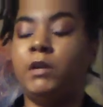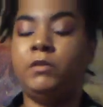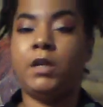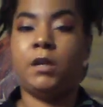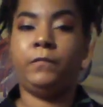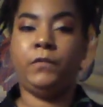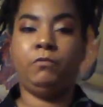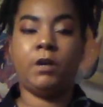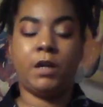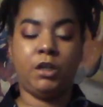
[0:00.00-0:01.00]
done a
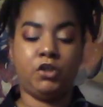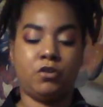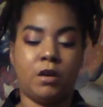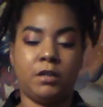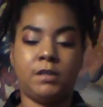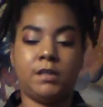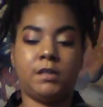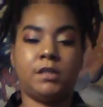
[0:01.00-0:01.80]
few honey jars.